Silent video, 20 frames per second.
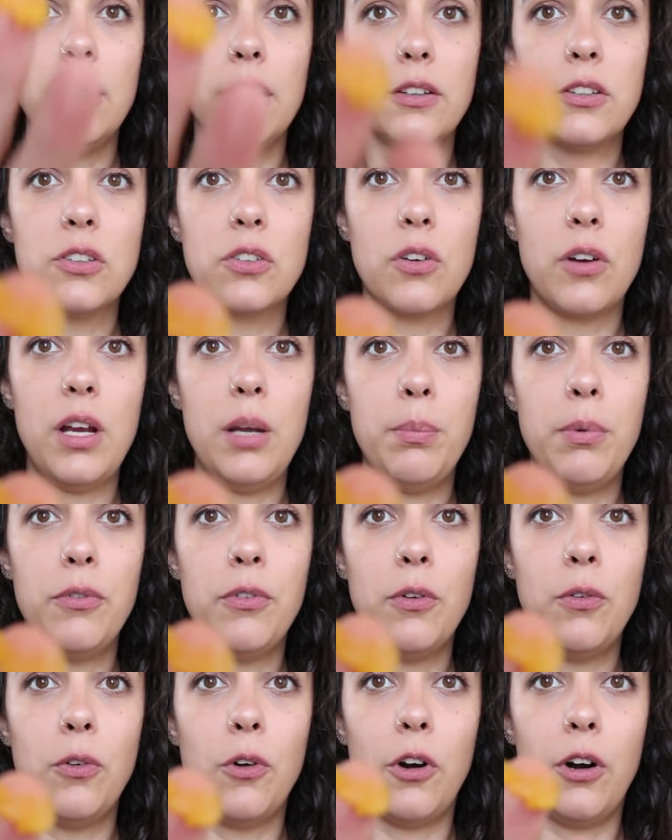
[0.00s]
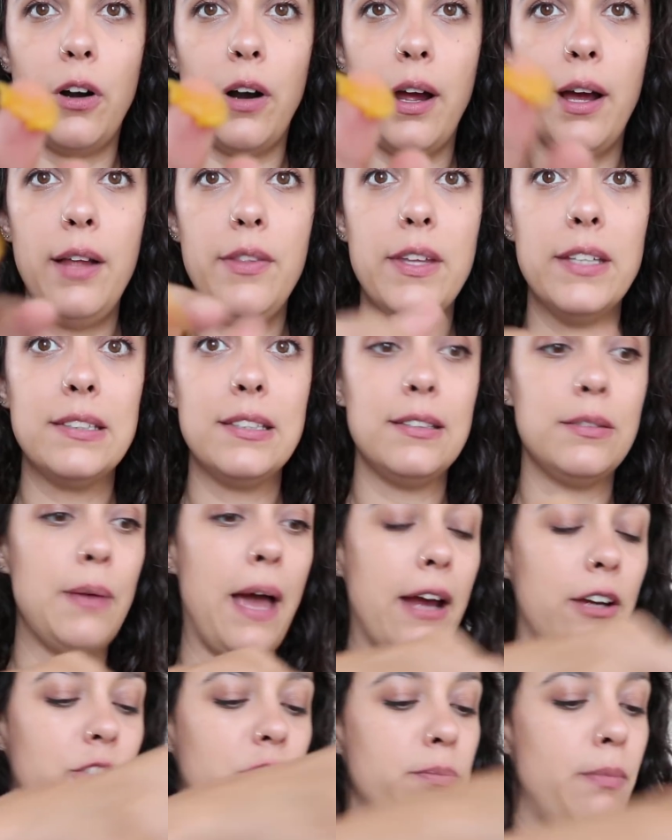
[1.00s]
scrape of Aurora. This is
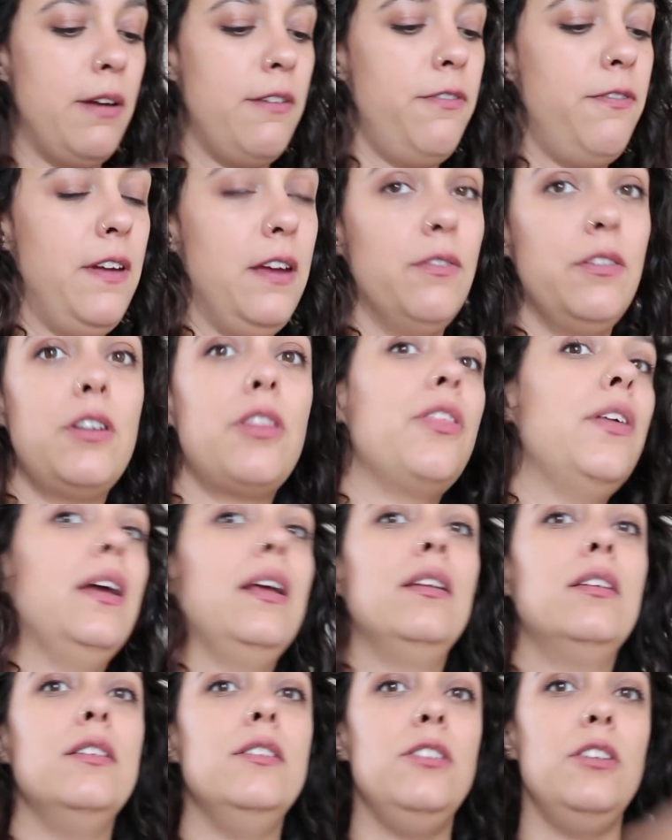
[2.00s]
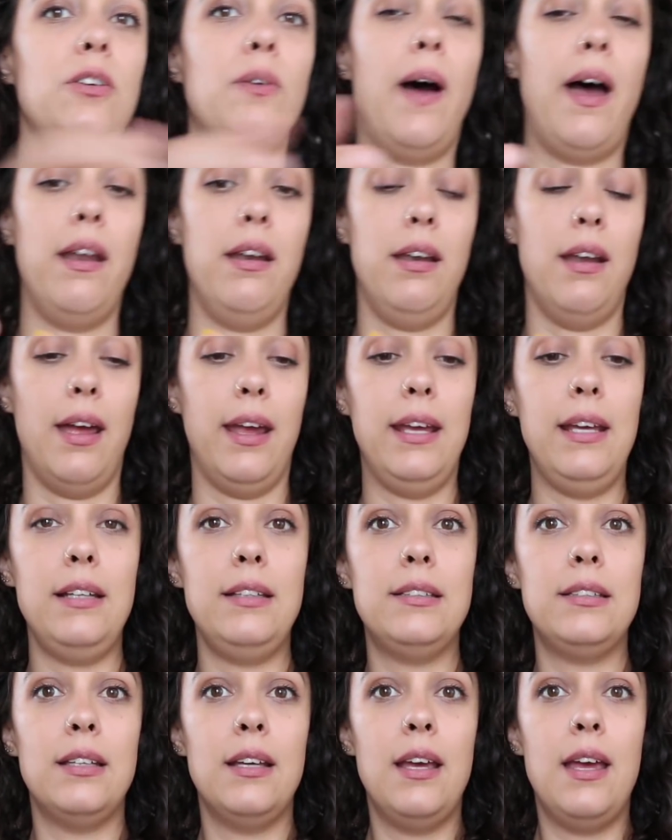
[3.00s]
actually my favorite thing to do at
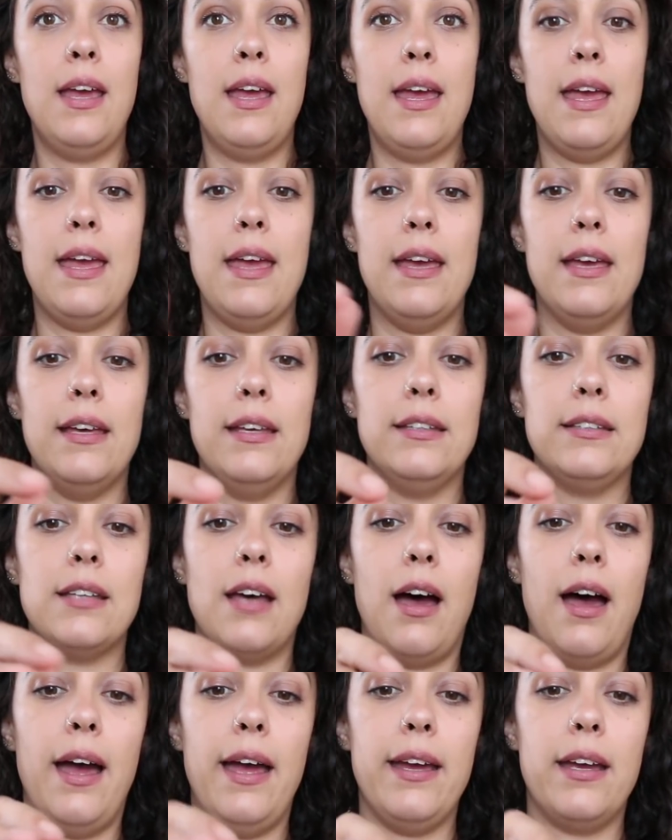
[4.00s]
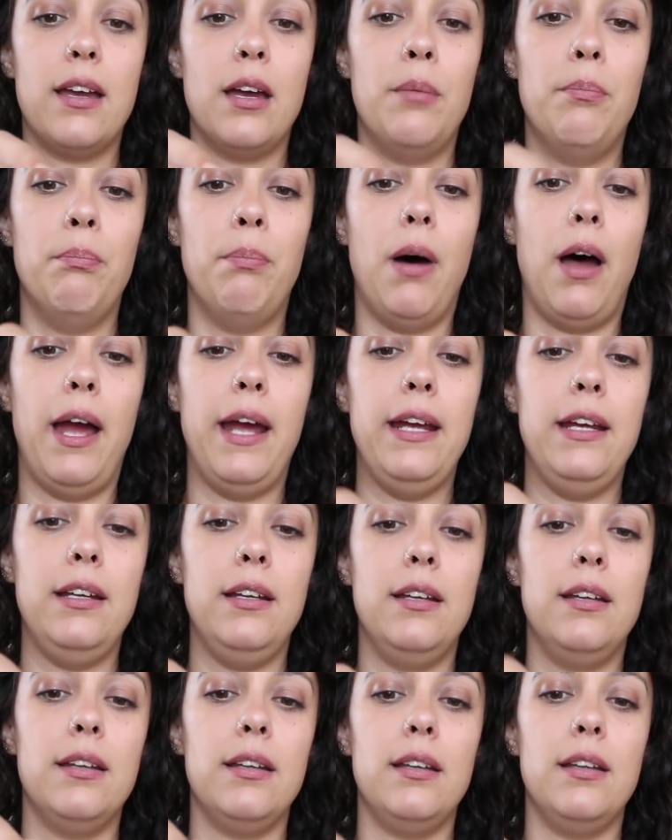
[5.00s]
night, is I
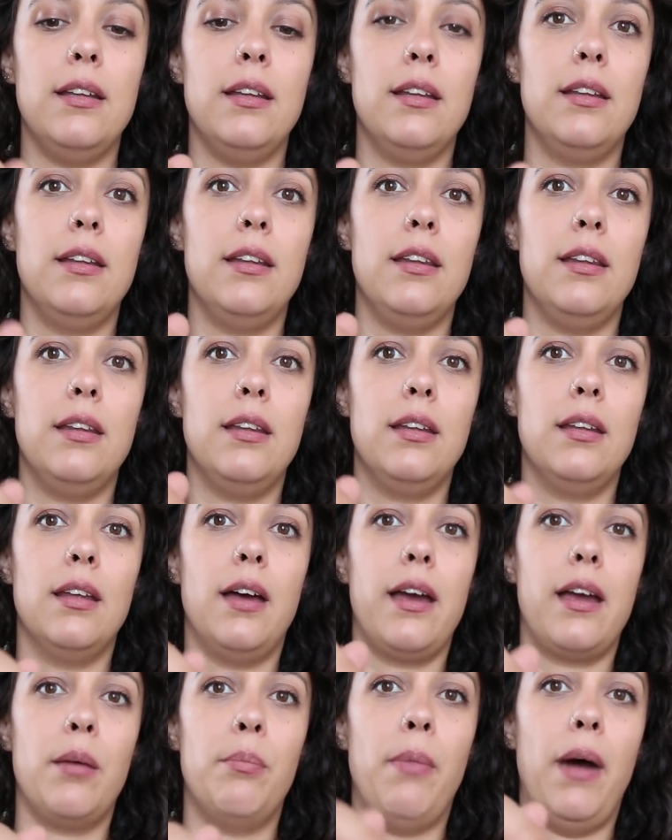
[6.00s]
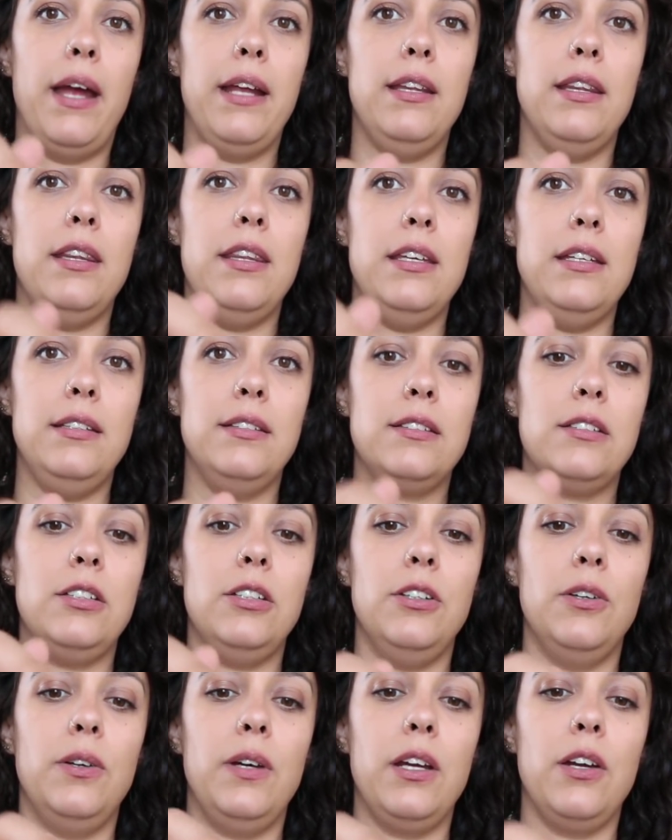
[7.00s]
combined these
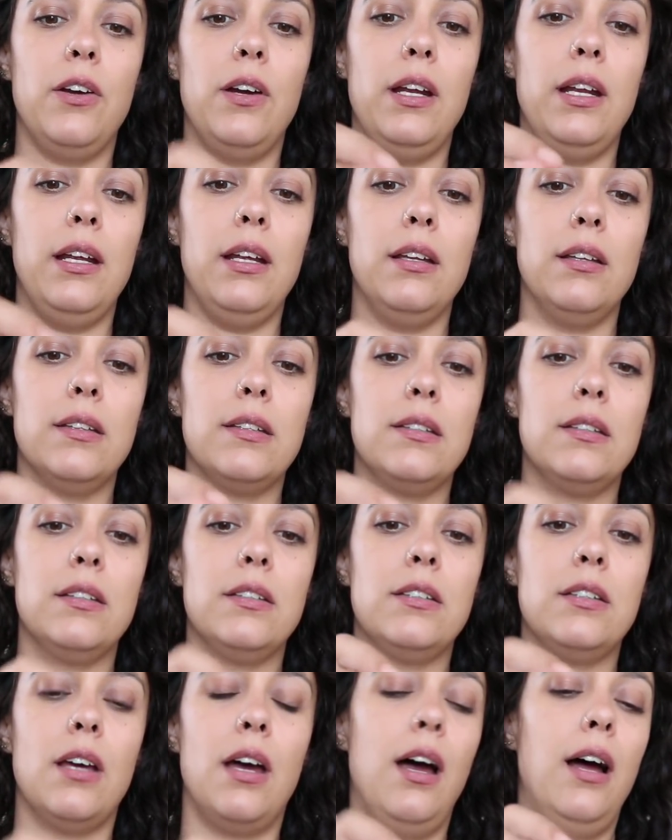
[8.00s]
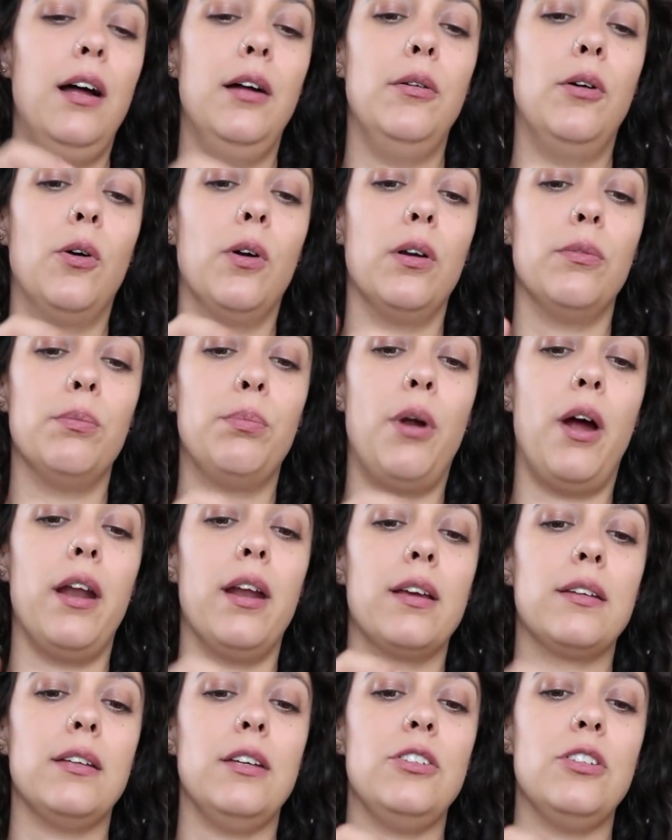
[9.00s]
two ingredients, or
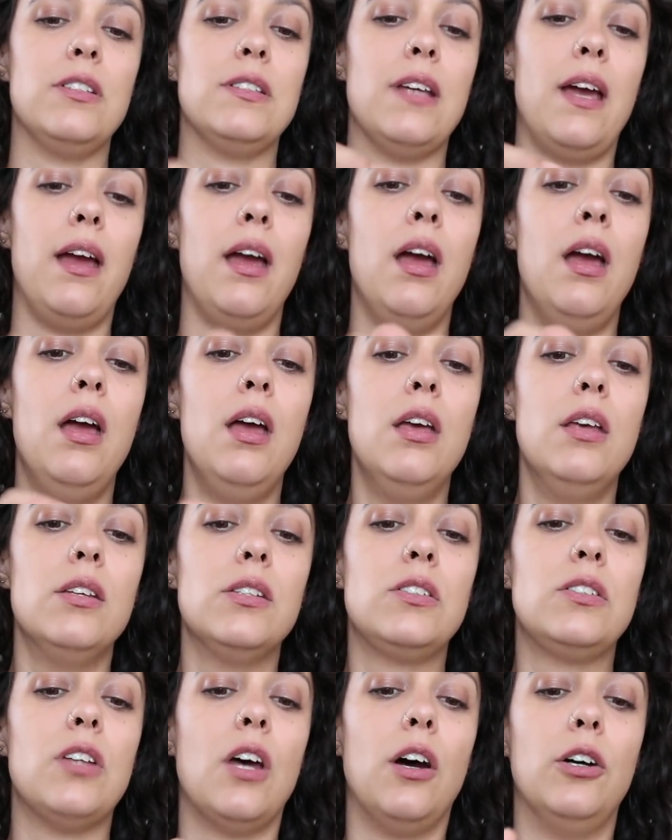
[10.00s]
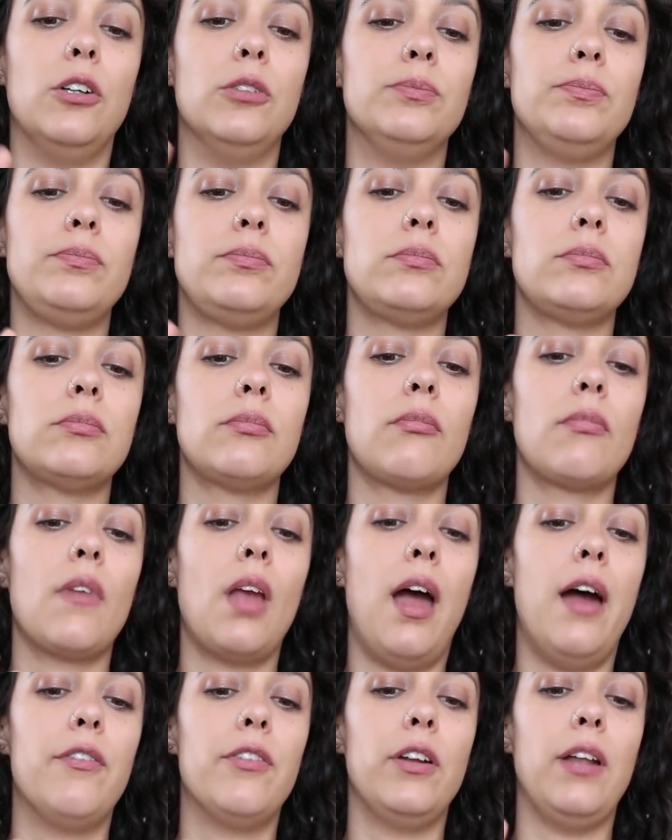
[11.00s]
products I should say. So
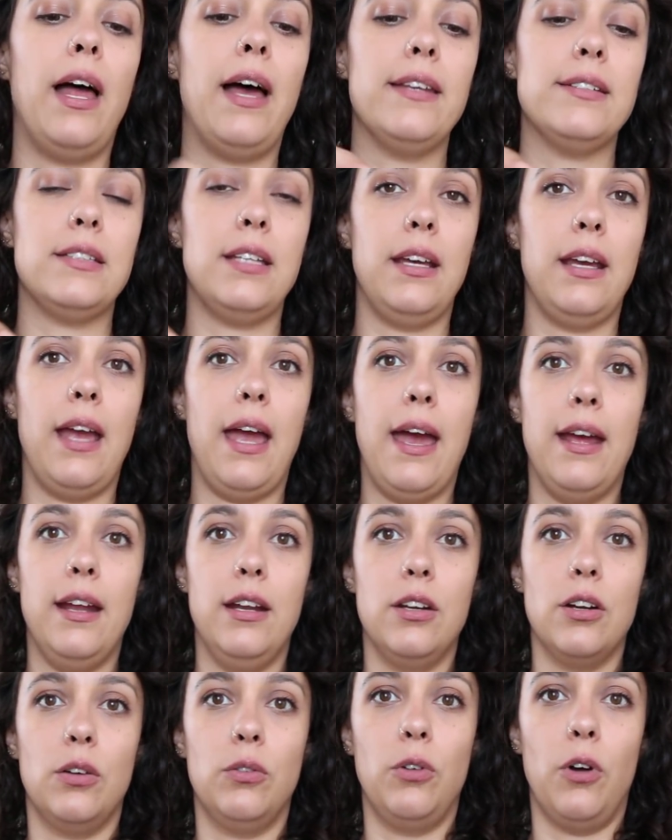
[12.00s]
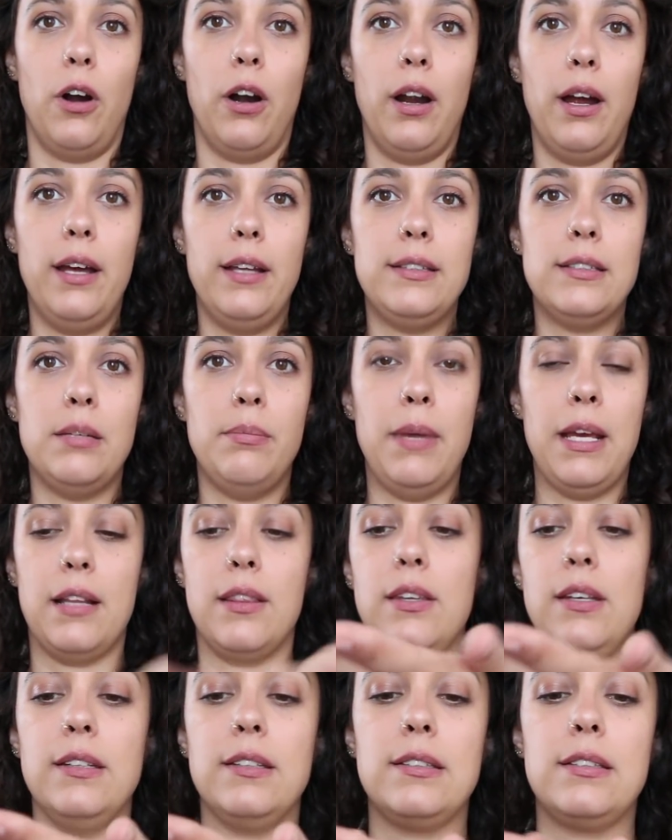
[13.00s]
Everlasting and Aurora to
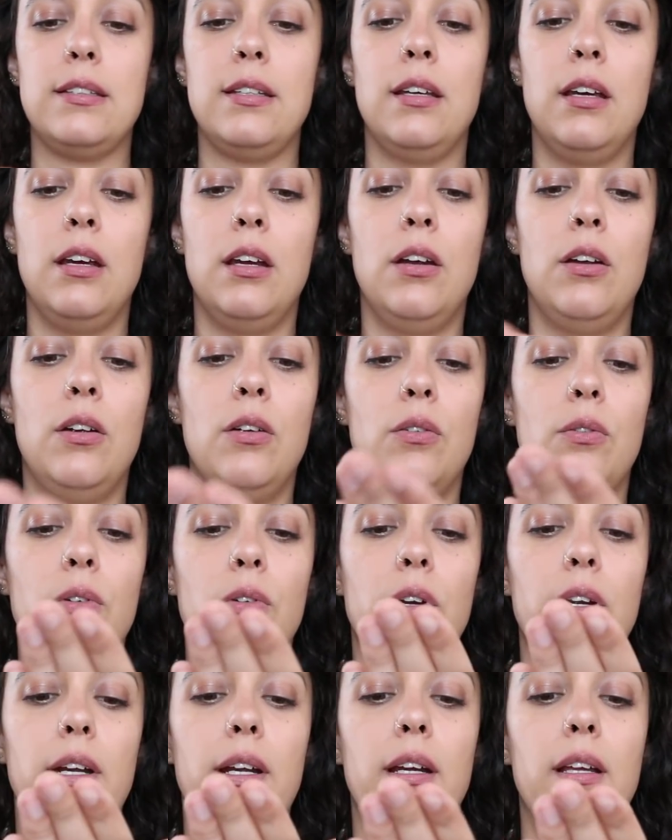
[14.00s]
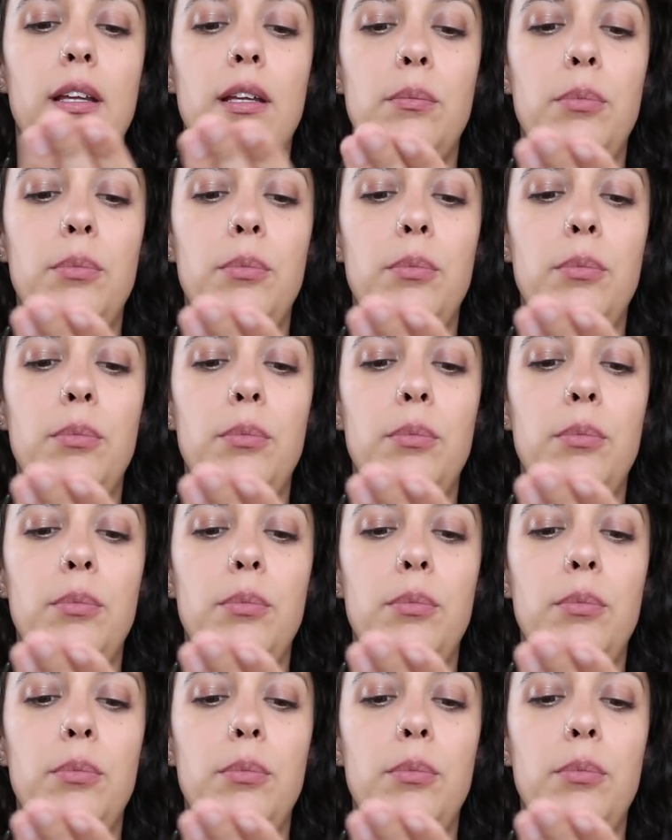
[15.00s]
make this really